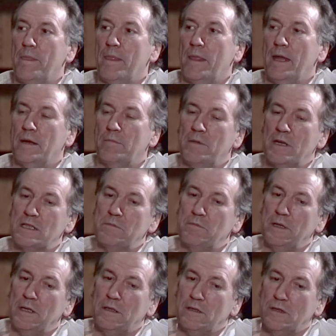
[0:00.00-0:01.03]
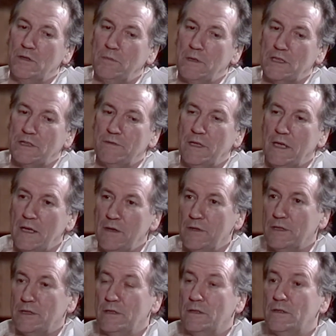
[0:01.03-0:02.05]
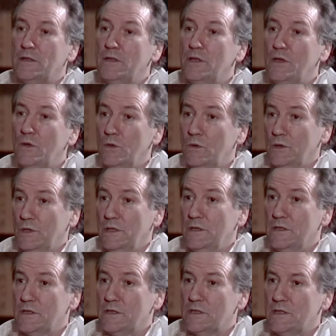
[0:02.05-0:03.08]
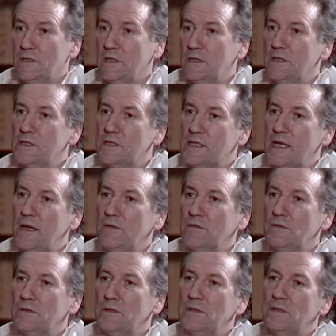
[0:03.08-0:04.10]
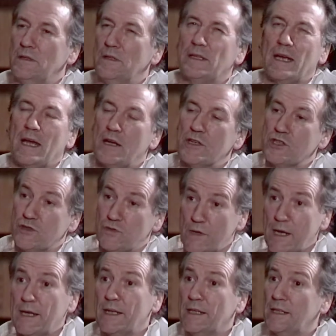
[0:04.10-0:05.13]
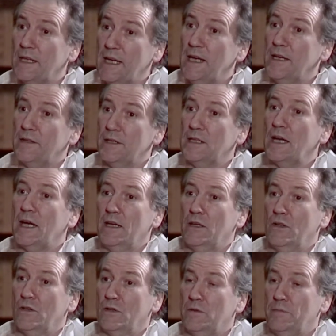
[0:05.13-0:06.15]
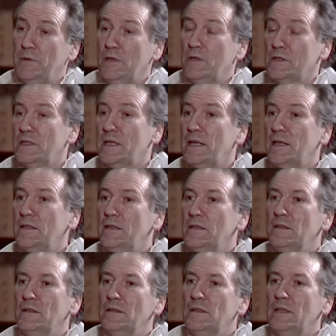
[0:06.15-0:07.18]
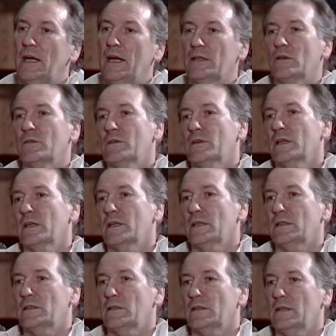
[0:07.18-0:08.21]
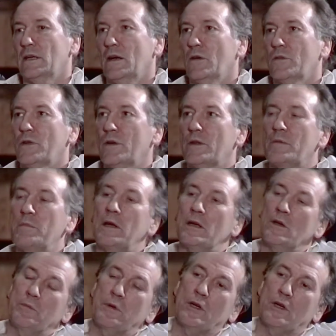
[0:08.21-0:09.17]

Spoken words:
it mustn't be too much of an irritant to the audience that the sound, they are straining to hear the dialogue, because then I don't think it, although they might not be